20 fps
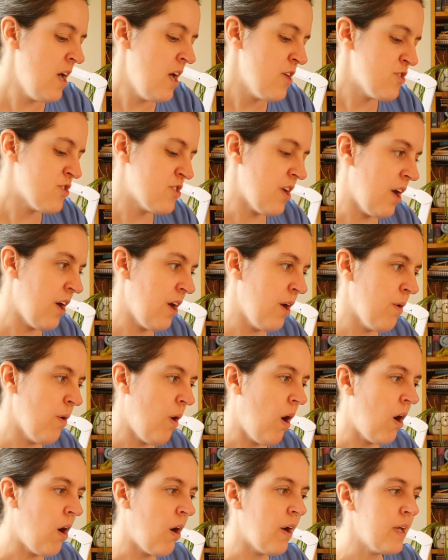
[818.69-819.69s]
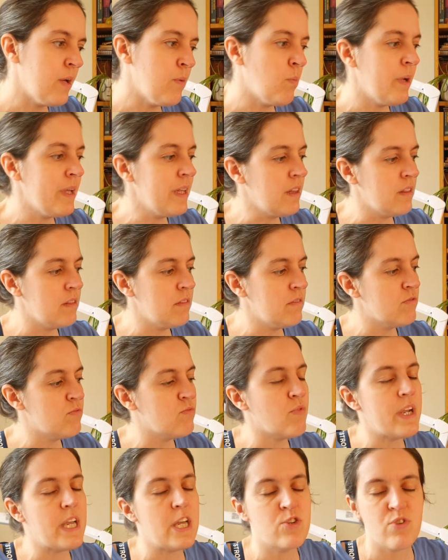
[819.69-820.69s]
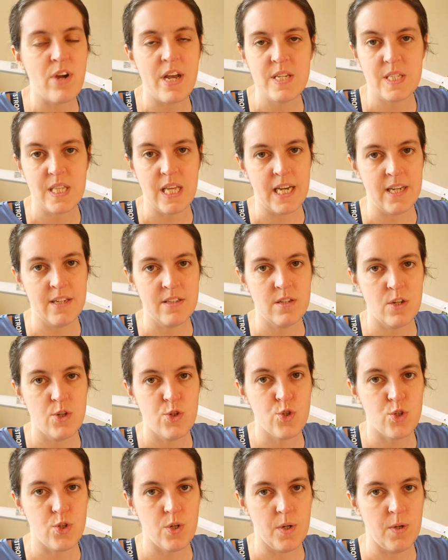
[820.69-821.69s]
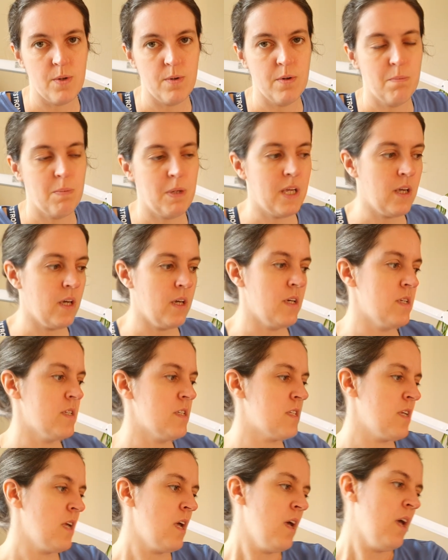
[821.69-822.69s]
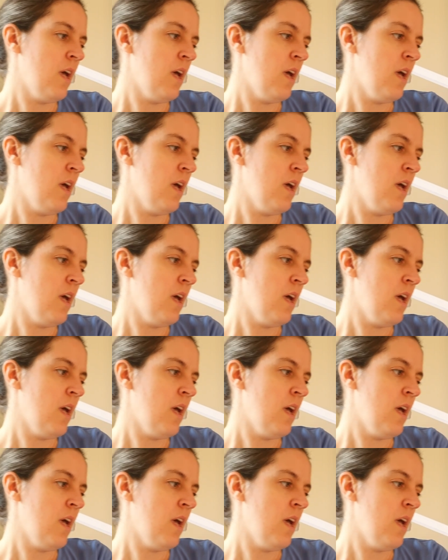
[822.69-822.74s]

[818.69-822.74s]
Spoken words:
So I will readdress that soon, because